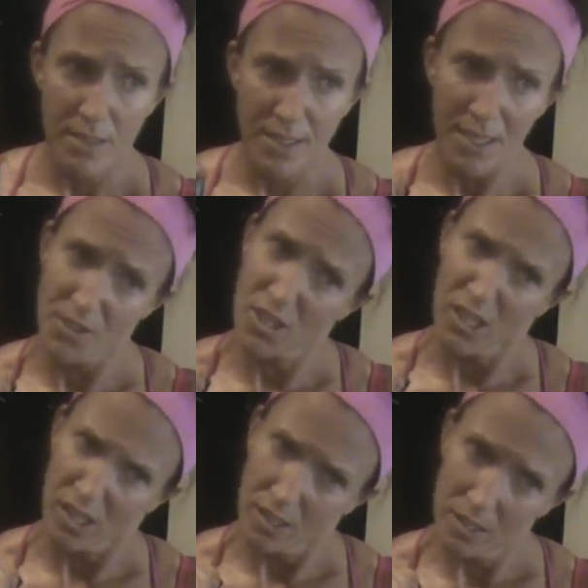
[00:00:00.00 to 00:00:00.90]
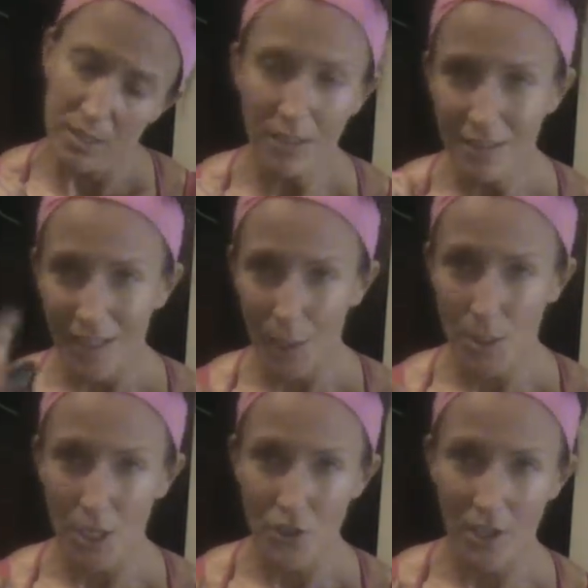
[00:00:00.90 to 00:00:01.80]
That sounds good. I'll
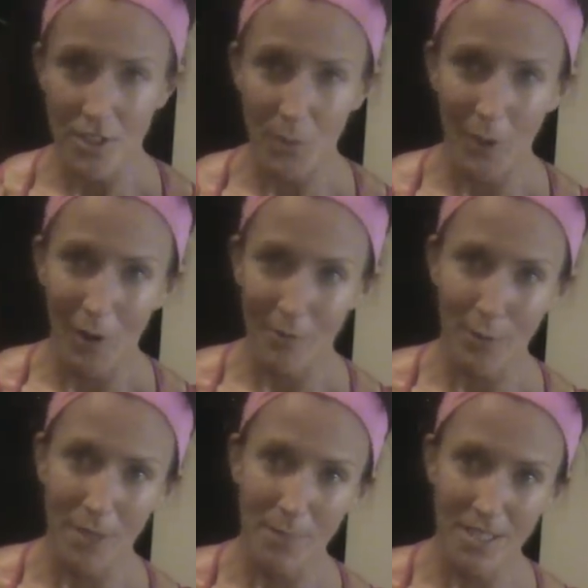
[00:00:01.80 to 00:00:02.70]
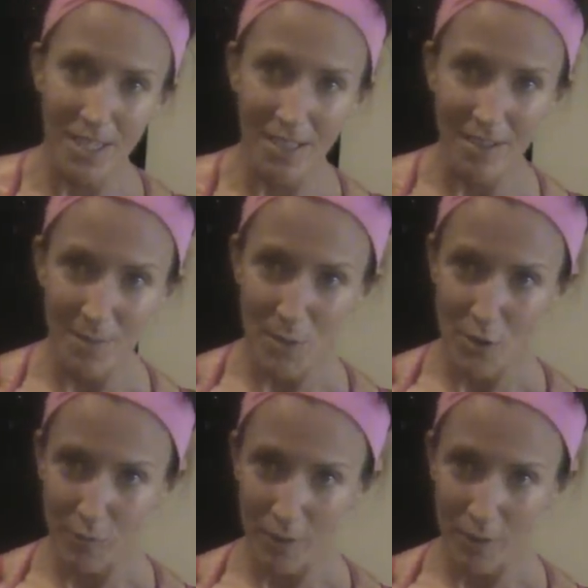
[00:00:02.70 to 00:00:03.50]
talk to you guys tomorrow. Have a great Monday. Mr.